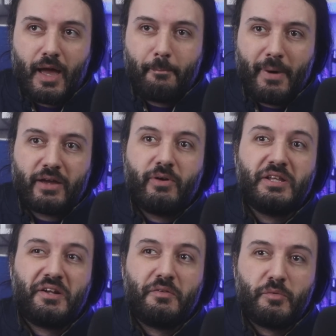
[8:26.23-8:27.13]

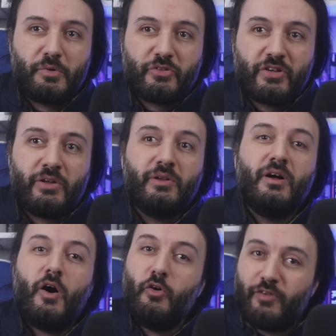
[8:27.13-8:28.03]
migrated into Brazil
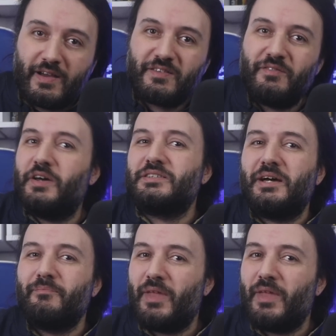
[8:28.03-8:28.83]
or vice versa.